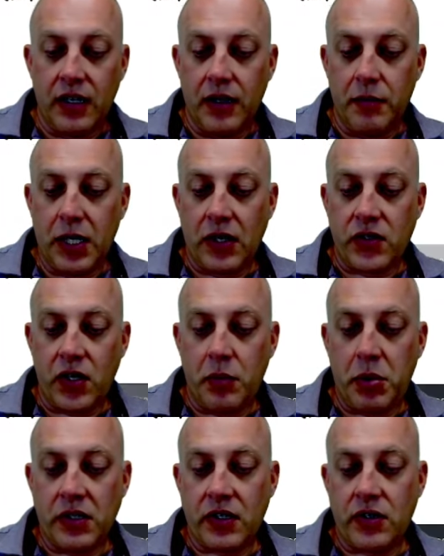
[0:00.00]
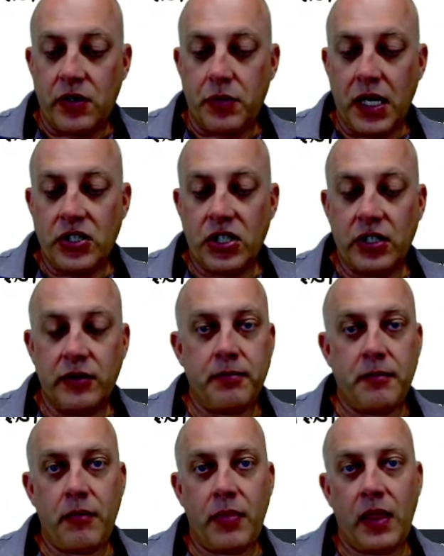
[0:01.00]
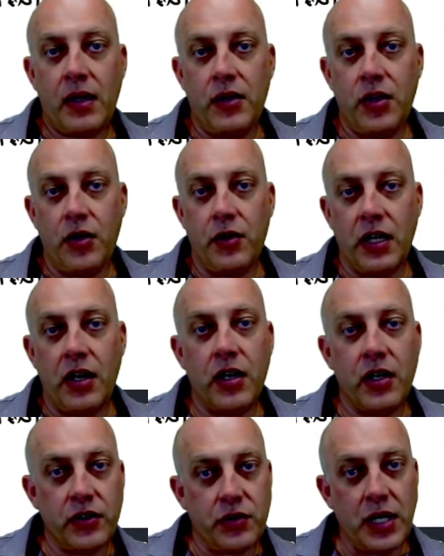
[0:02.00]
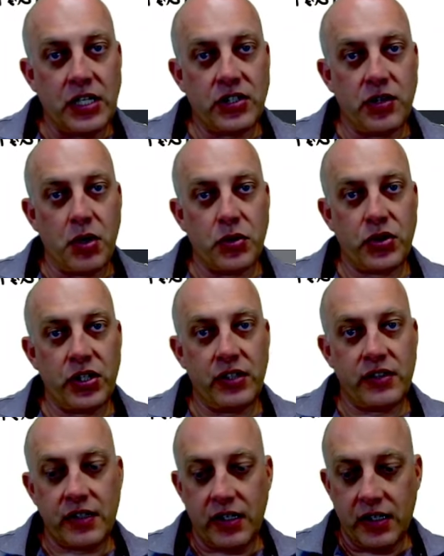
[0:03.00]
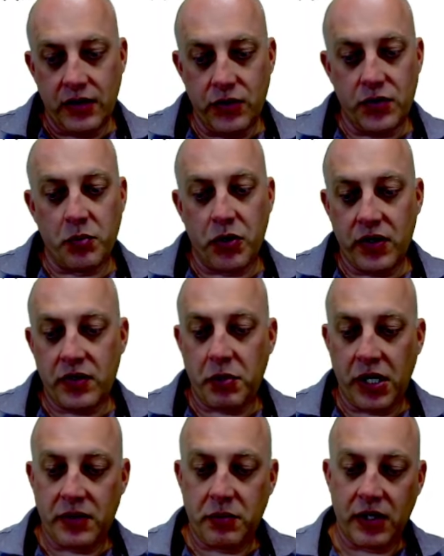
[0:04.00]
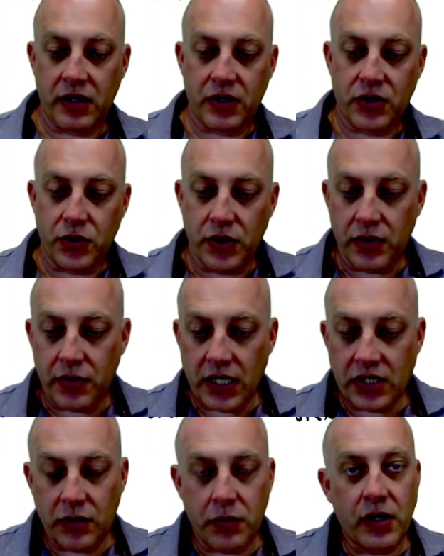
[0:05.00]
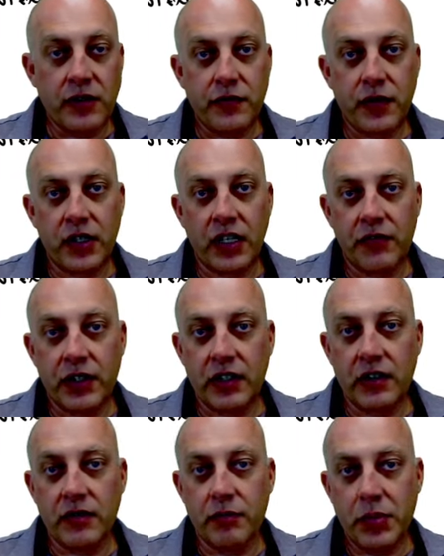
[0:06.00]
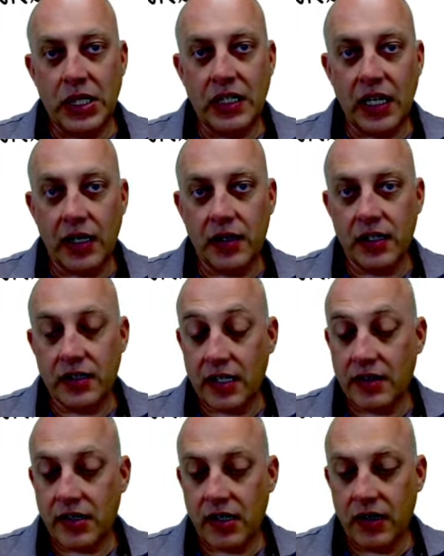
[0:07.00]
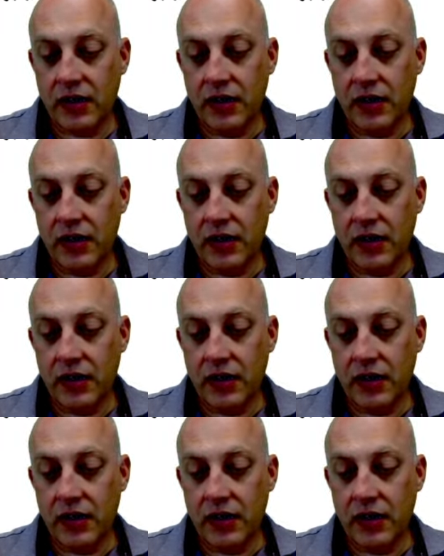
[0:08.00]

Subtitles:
It also depends on duration. You know, a long duration motion is going to induce more displacement than a short duration one for a given peak intensity.